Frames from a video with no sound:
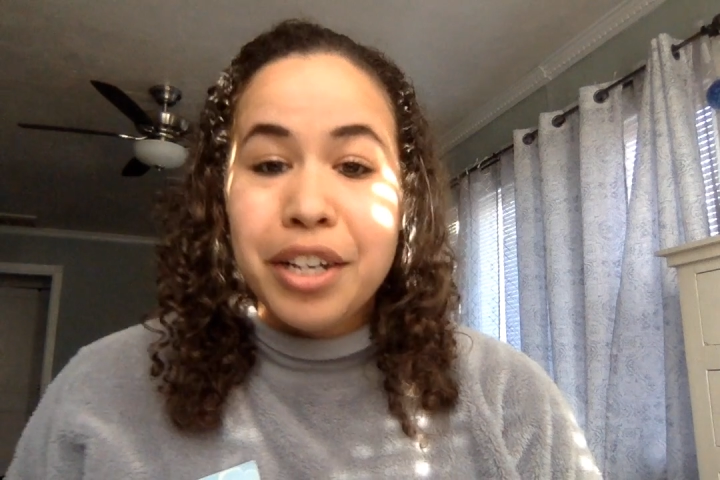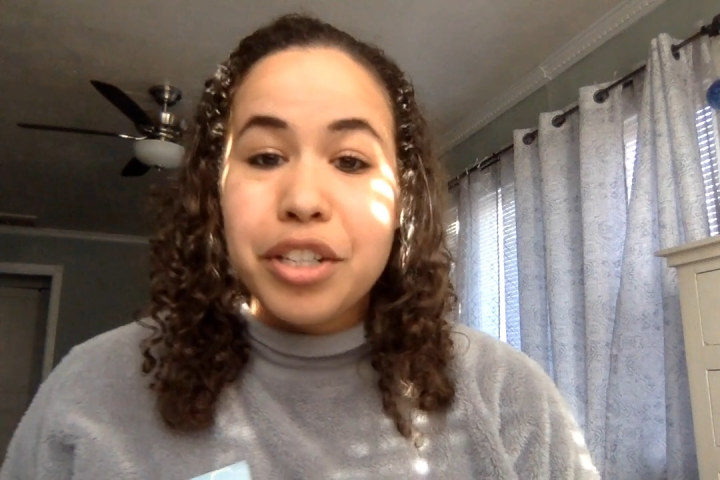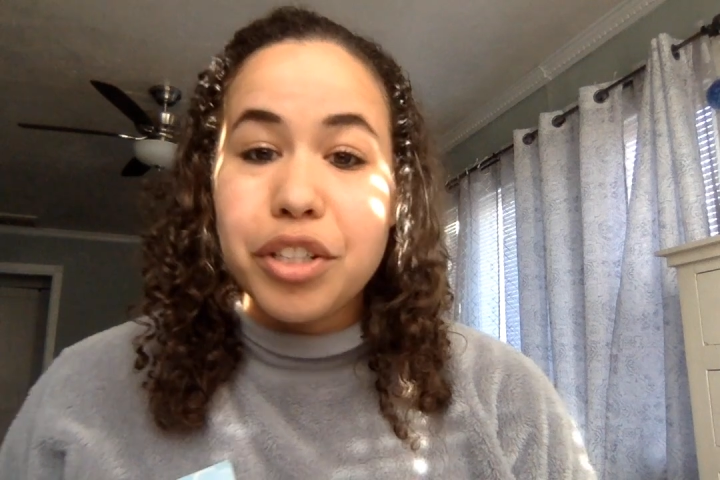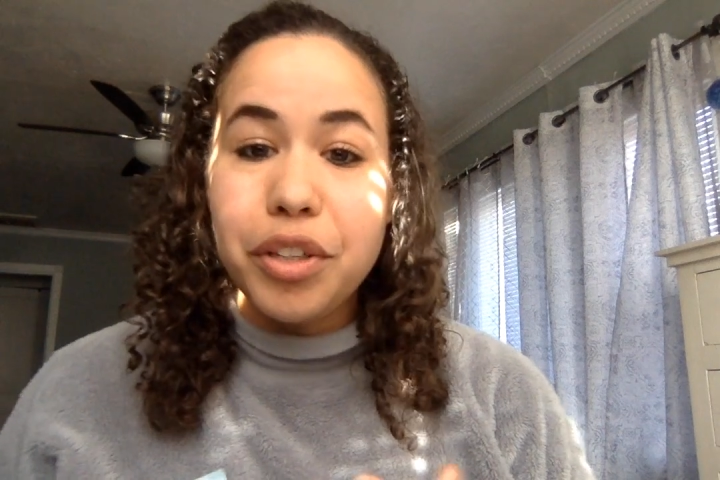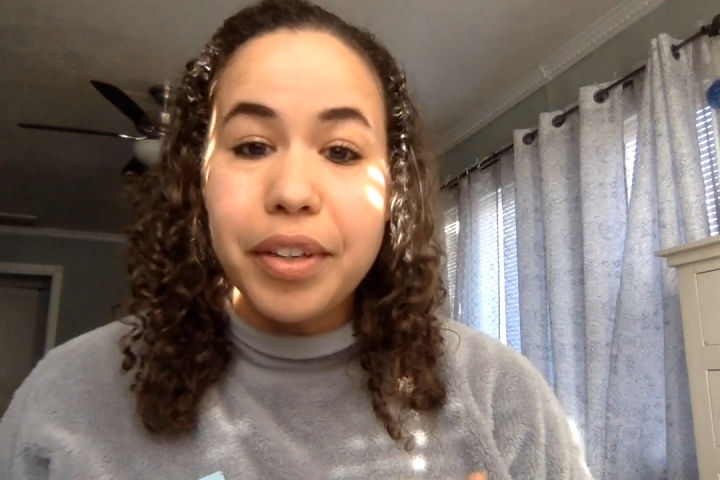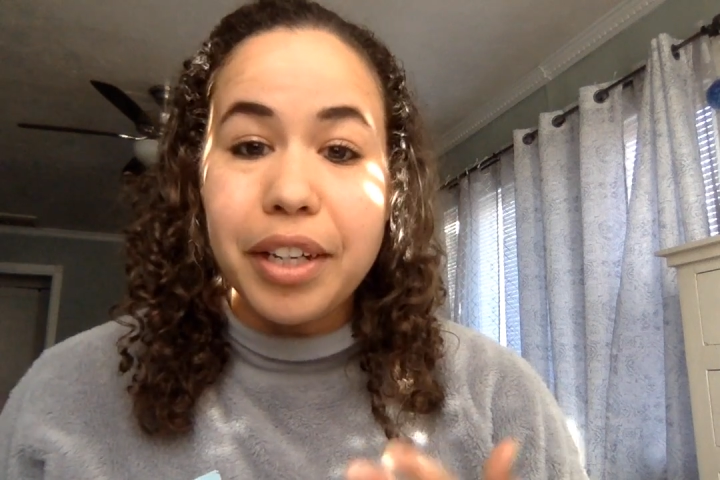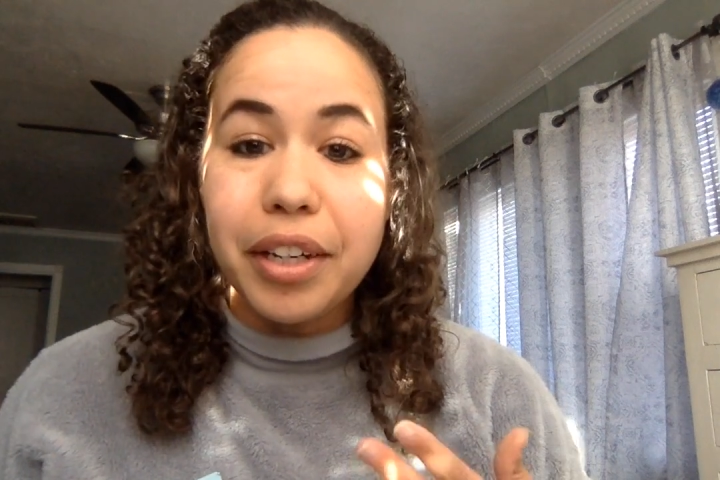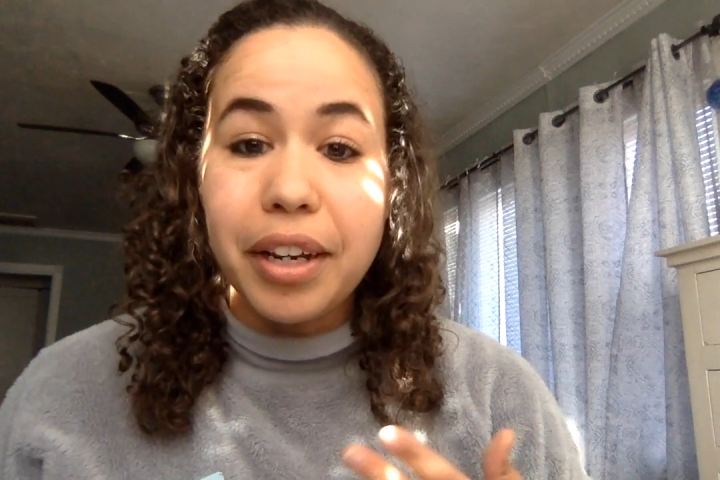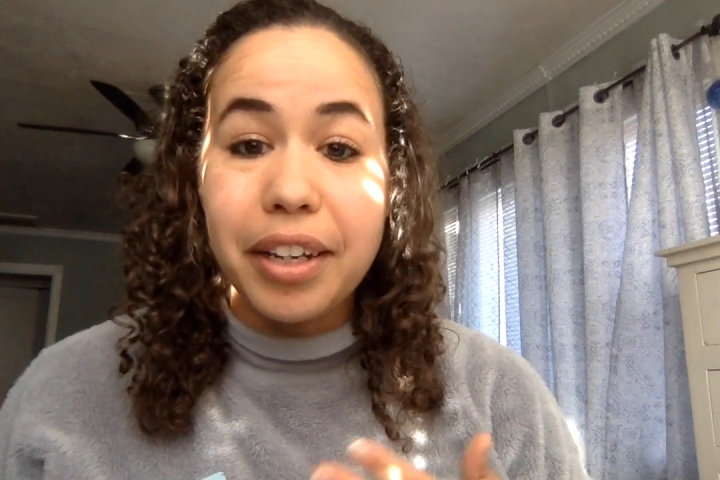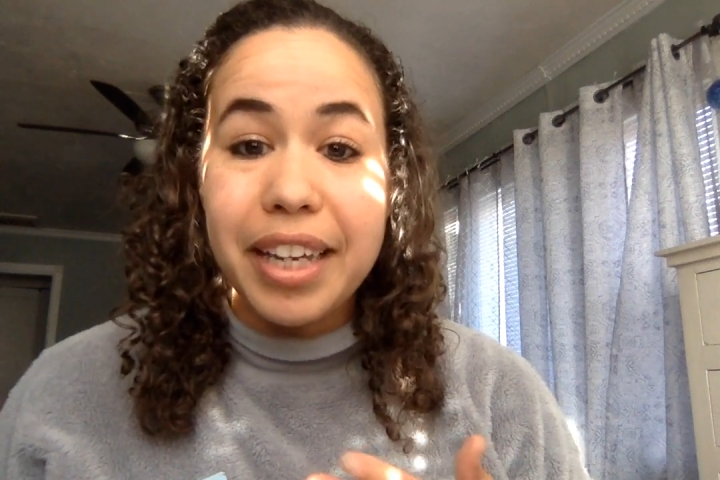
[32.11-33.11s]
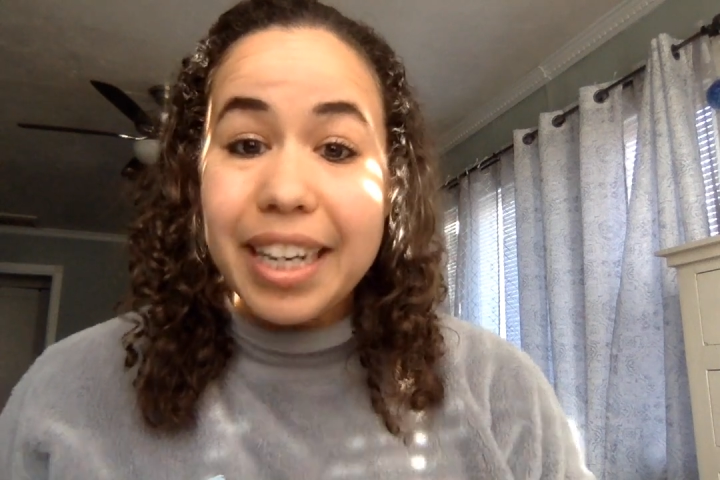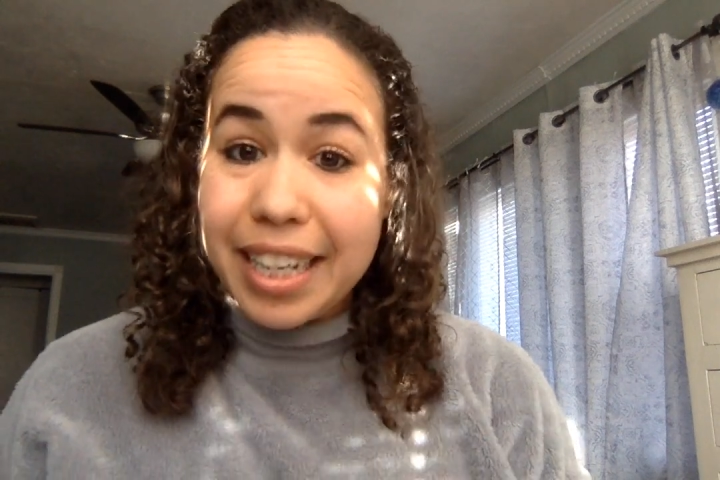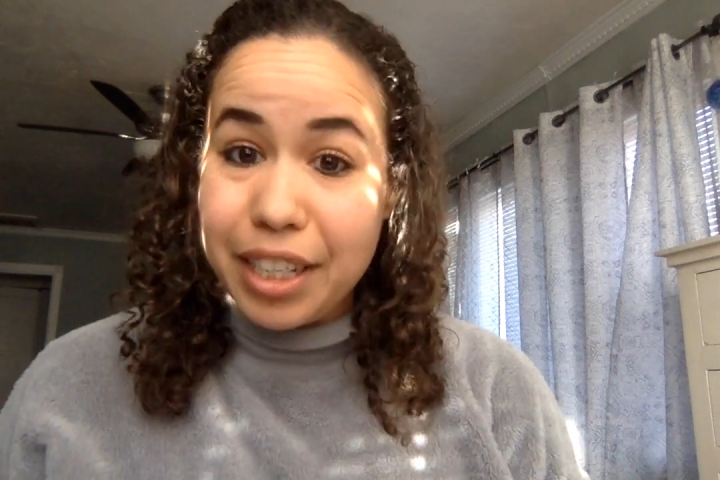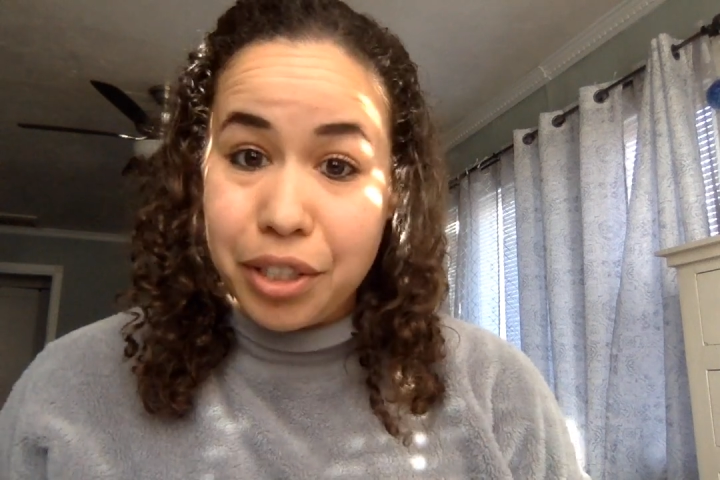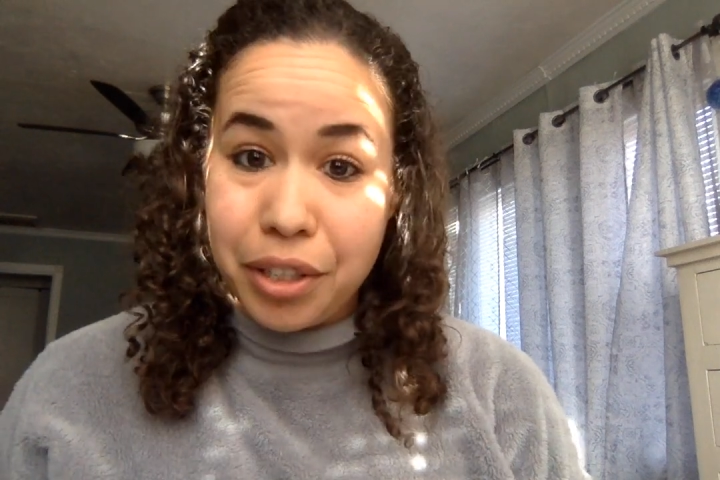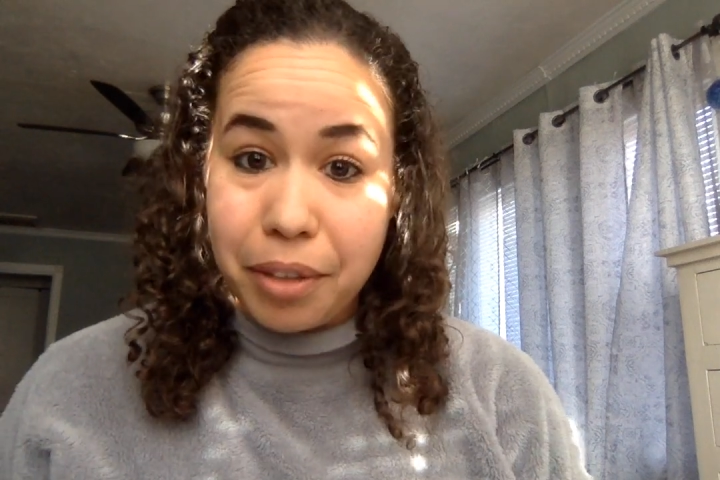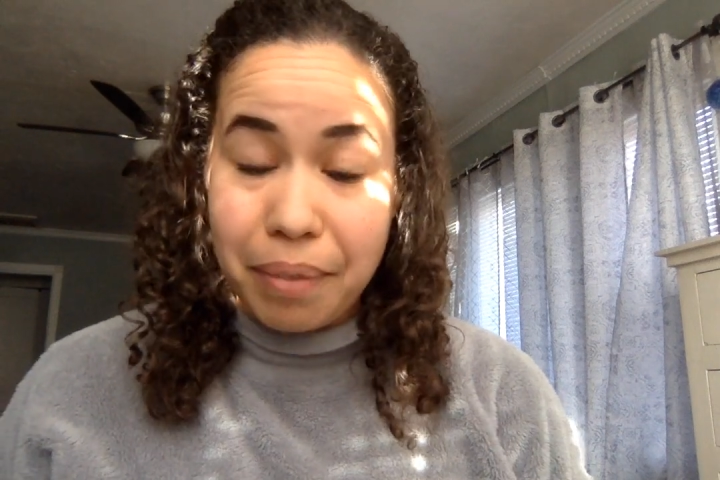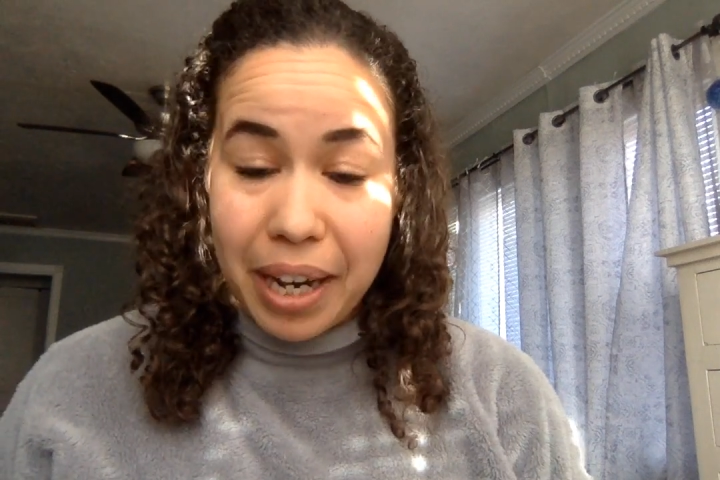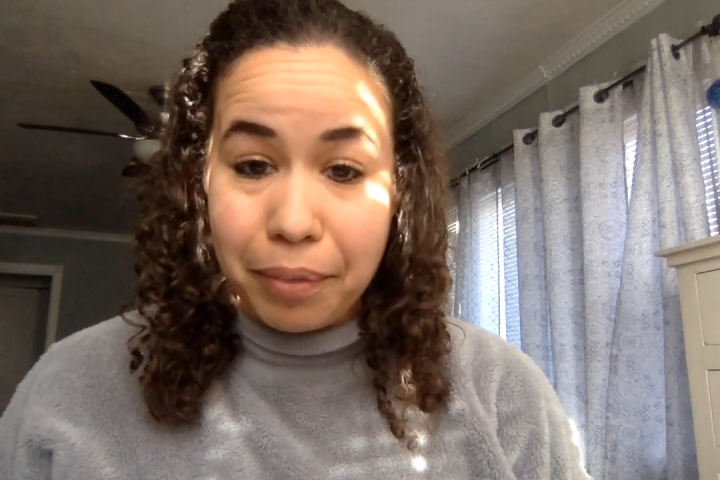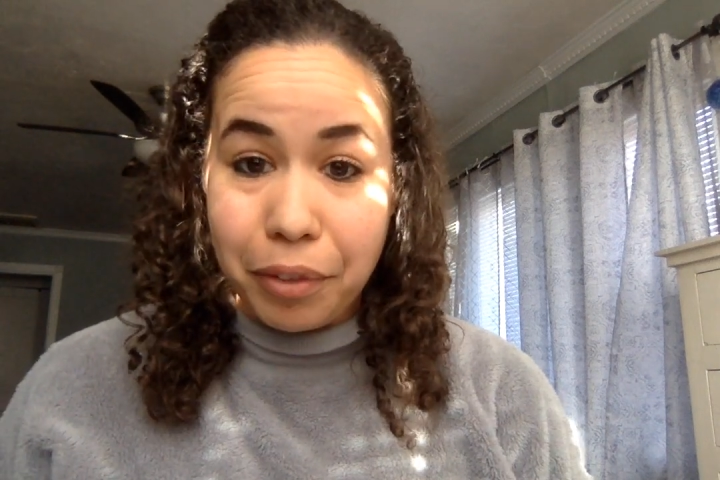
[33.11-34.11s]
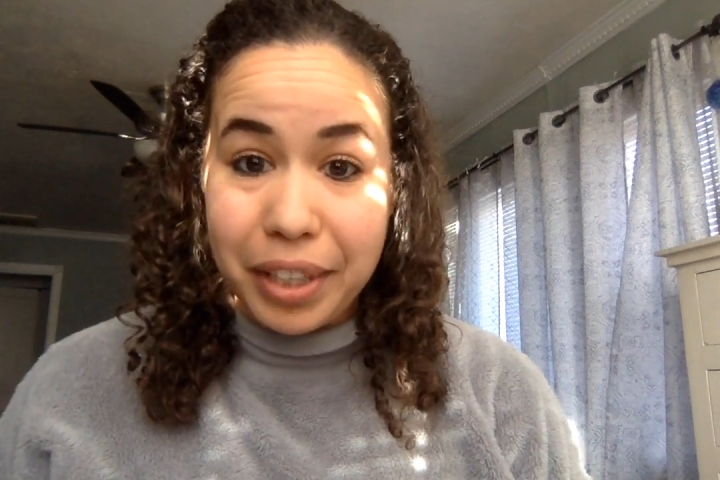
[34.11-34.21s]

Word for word: So you can get into the Bible,